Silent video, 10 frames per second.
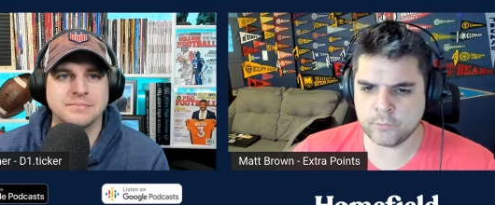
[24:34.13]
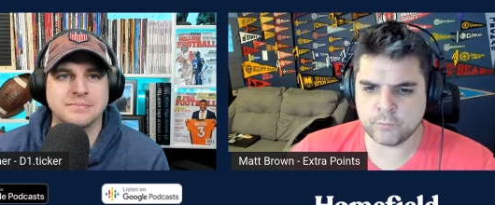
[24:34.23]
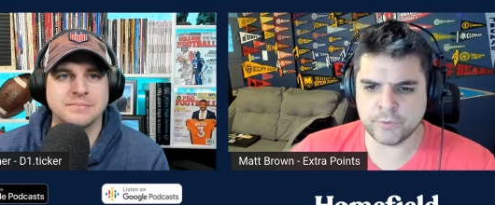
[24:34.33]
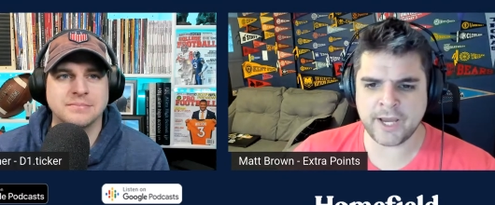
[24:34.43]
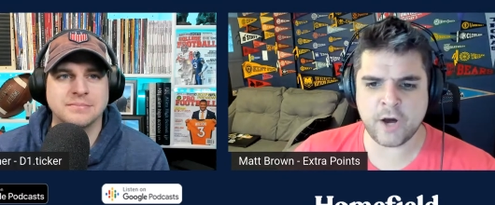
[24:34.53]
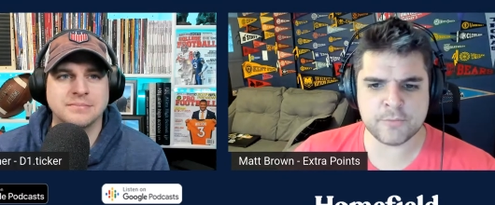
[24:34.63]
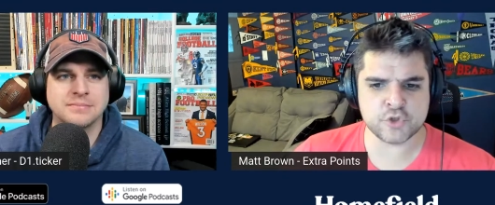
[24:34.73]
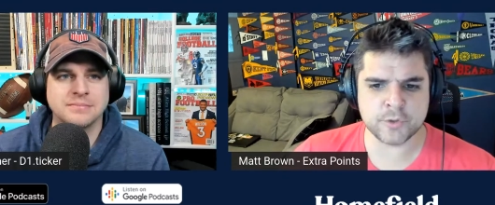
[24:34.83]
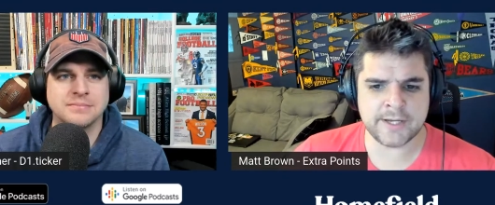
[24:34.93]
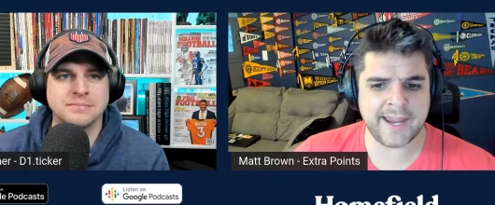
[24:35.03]
Speaker 1: Real
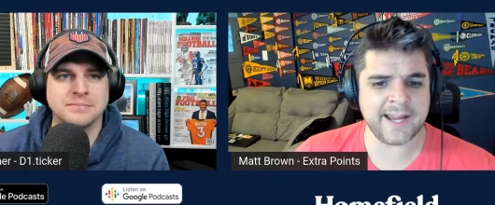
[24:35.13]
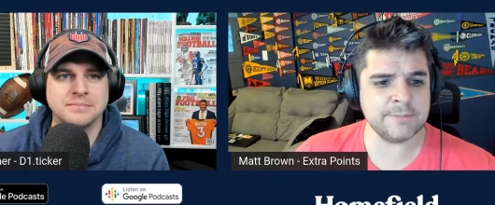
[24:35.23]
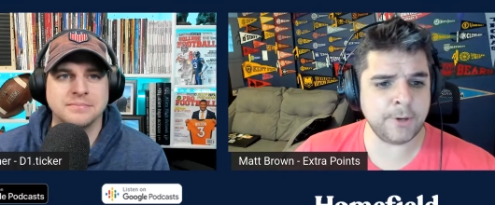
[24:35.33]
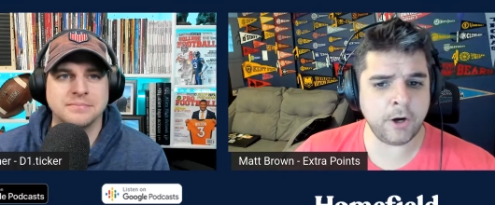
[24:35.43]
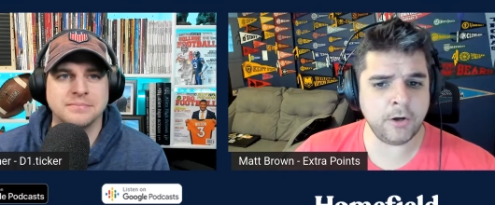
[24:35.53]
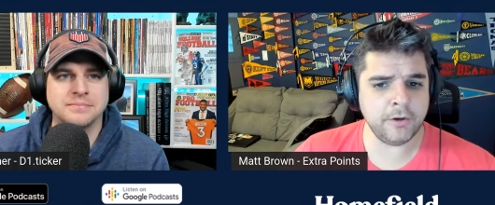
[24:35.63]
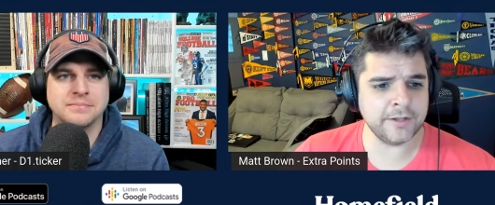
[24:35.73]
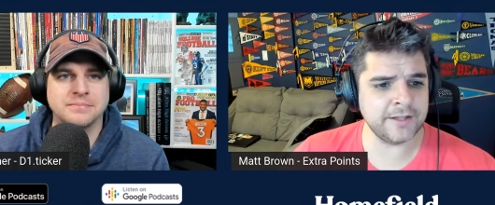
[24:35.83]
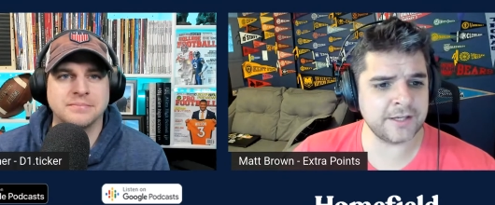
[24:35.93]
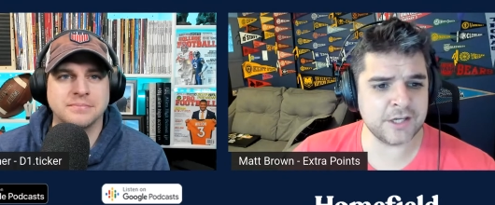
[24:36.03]
Madrid handball
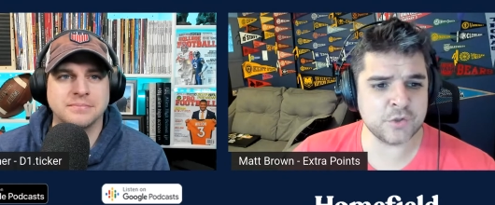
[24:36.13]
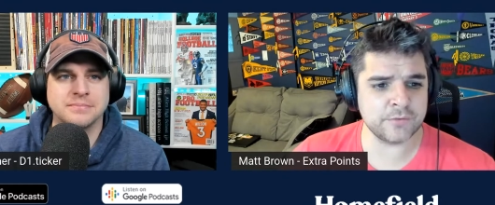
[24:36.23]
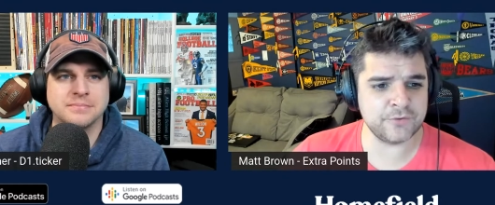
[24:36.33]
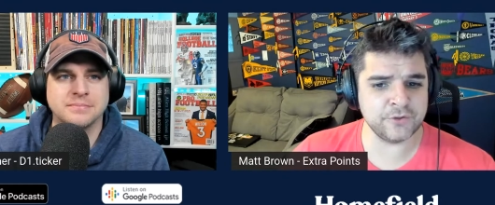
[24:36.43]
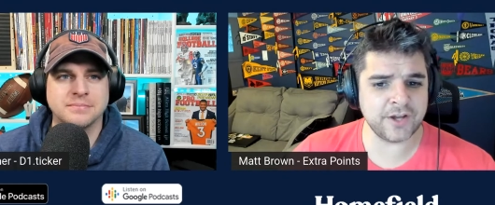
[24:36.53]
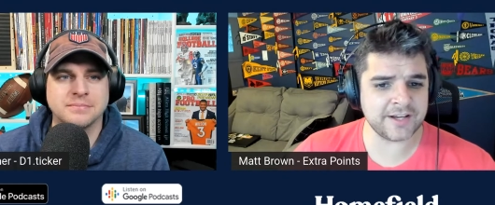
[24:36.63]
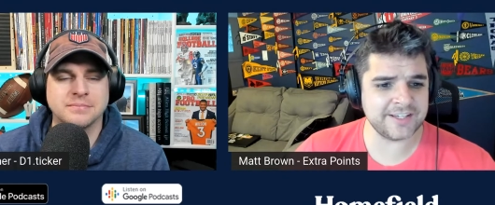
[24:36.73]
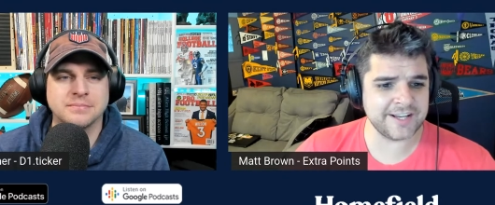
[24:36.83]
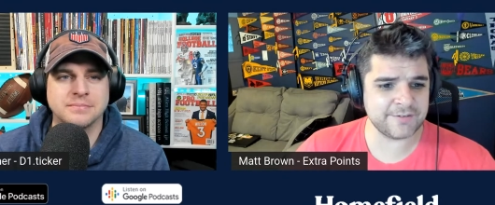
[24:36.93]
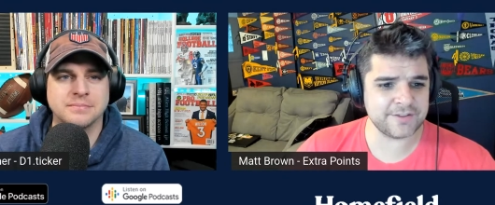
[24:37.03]
and like indoor field
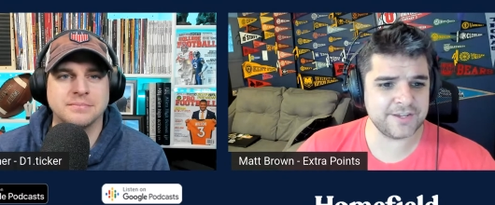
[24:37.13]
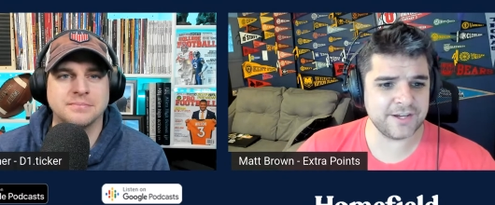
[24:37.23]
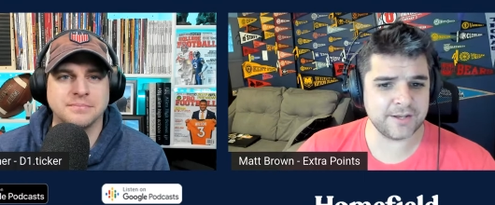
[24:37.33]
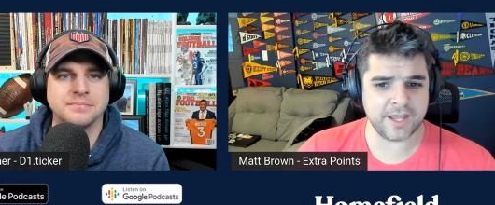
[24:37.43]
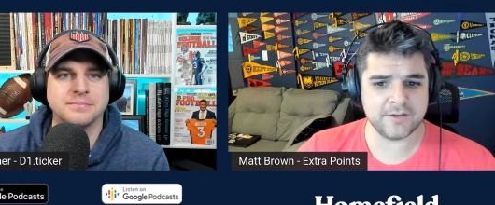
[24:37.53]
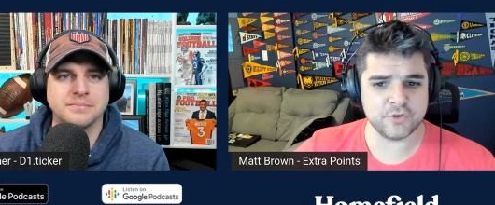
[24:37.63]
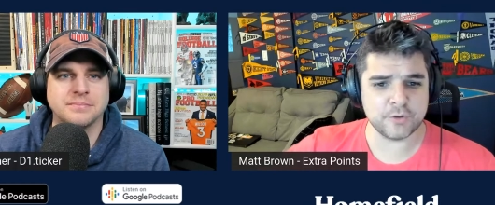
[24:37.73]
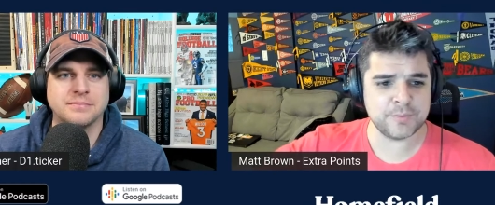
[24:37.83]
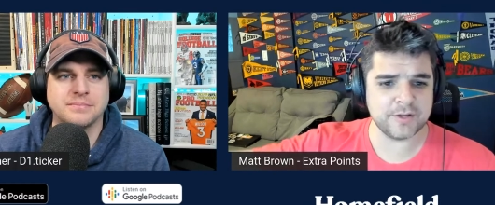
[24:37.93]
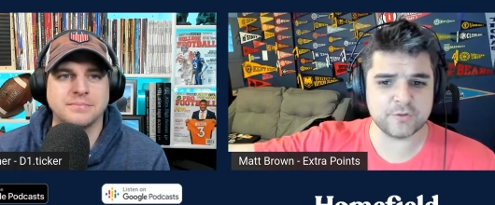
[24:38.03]
hockey and everything, and, and
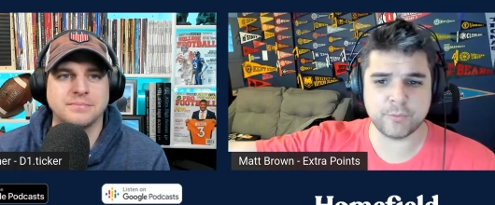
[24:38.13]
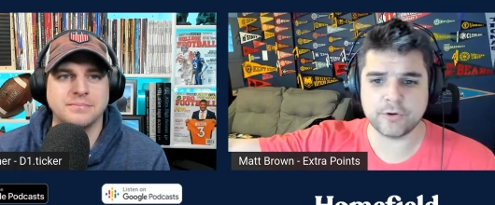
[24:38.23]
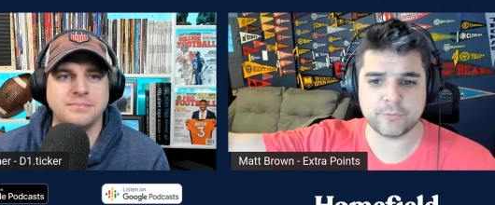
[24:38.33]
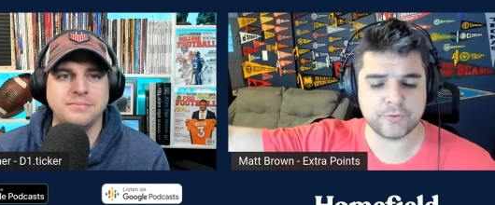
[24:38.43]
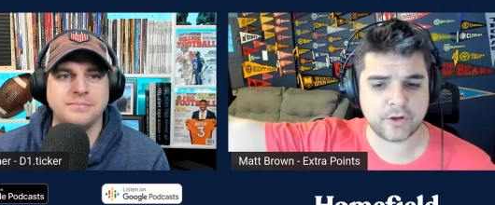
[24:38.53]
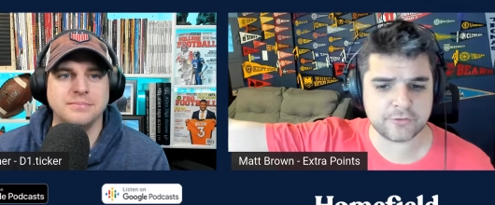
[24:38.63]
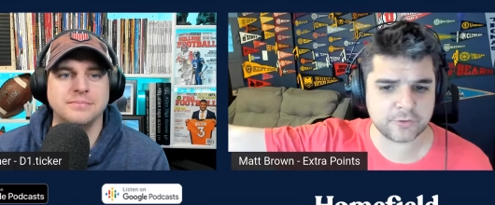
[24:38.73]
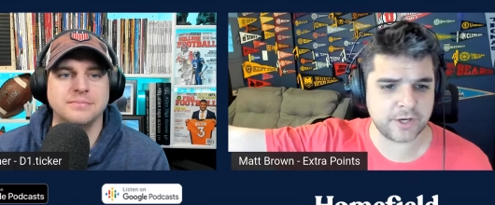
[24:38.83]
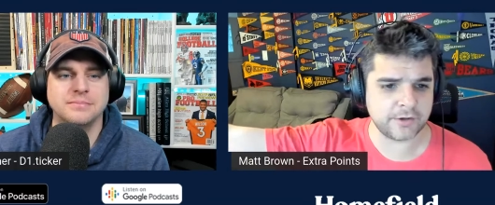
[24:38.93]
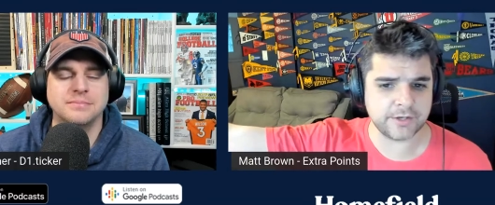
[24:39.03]
European sports was
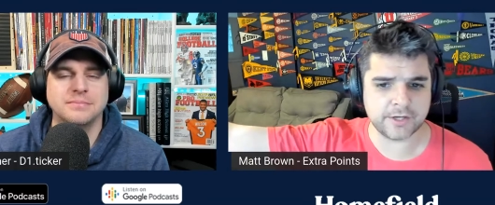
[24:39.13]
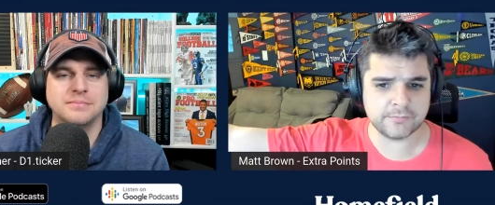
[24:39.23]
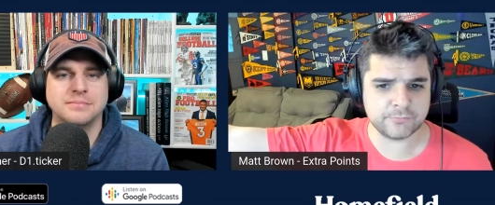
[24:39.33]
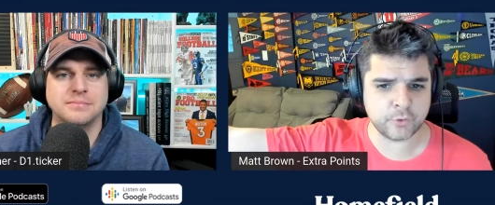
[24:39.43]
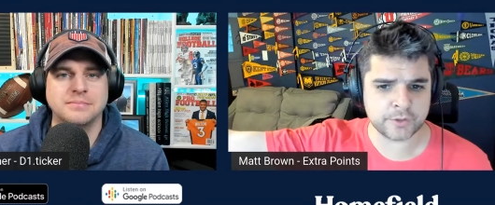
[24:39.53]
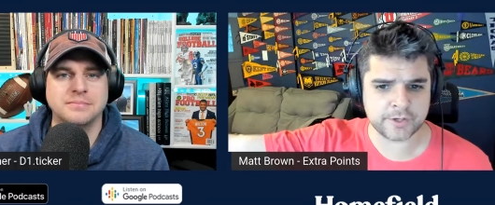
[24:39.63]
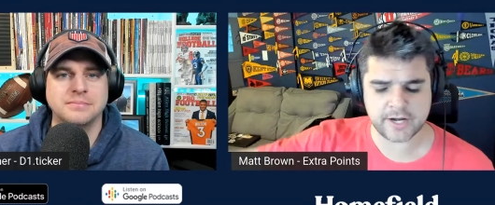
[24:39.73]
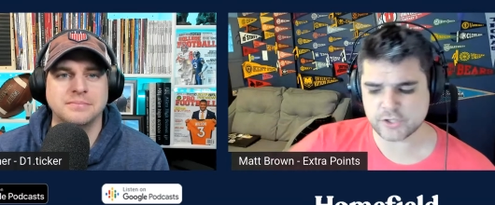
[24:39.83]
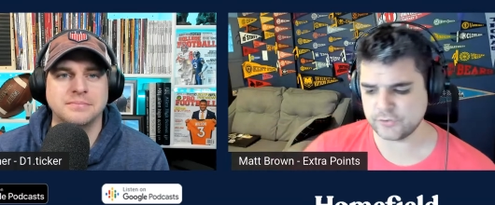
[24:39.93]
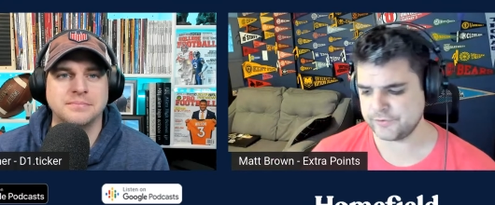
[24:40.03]
also carrying Florida
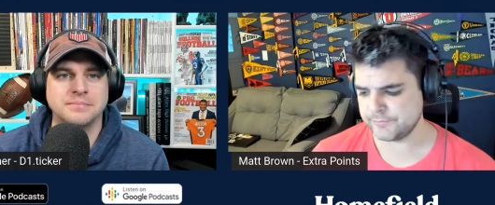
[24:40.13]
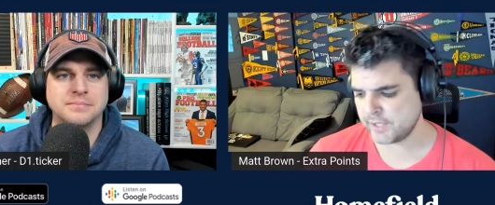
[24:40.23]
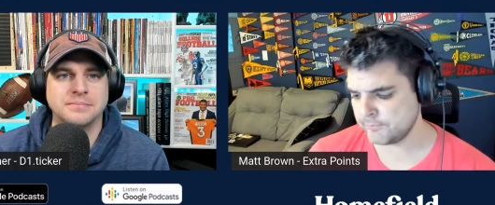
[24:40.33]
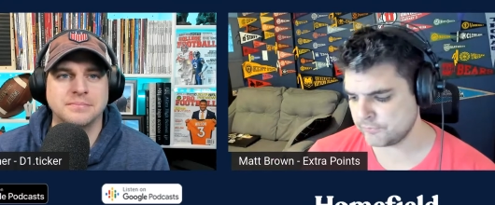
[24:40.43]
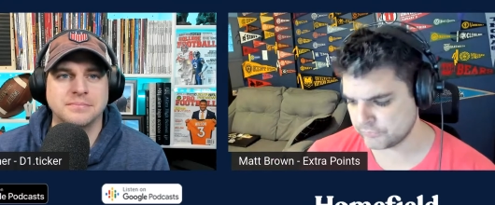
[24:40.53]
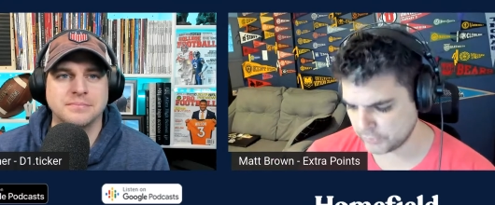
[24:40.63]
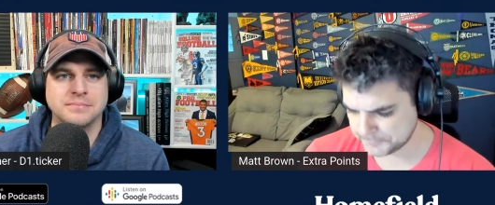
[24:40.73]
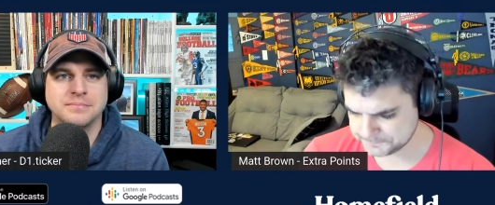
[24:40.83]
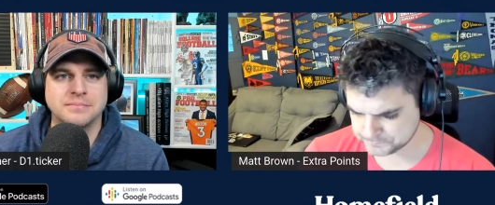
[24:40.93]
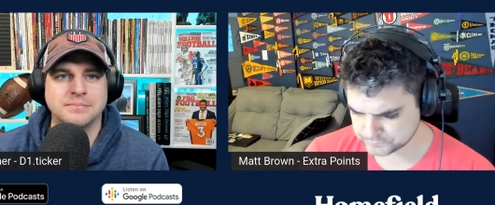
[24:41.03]
International sometimes.
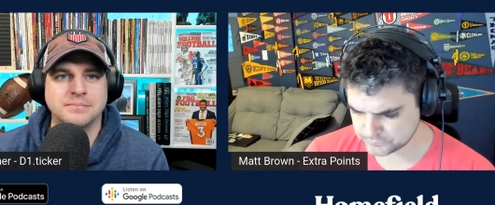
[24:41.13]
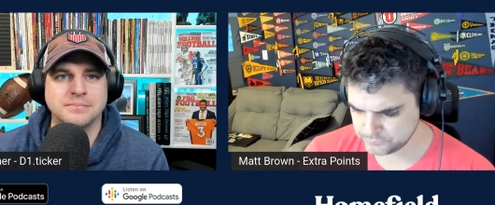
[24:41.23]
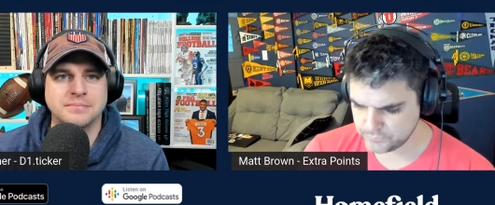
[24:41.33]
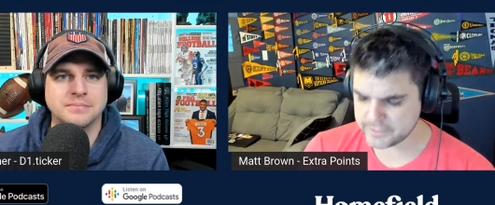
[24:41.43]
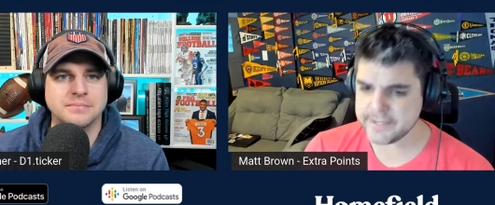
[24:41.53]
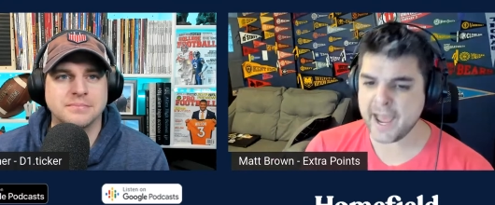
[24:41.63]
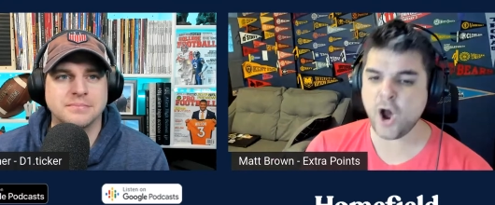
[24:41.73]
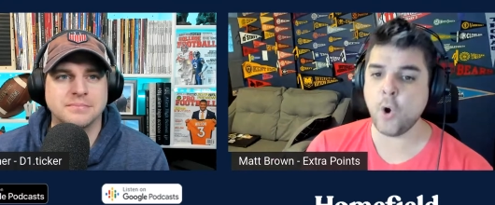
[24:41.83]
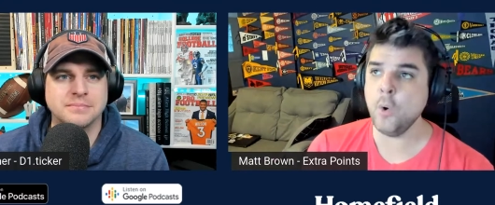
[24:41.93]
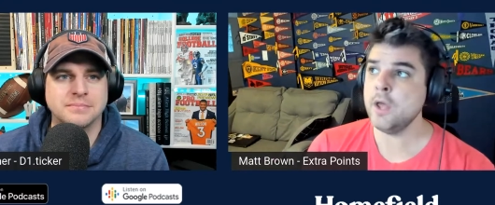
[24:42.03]
So
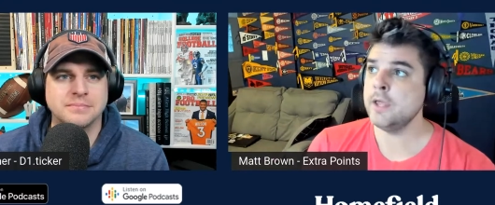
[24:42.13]
now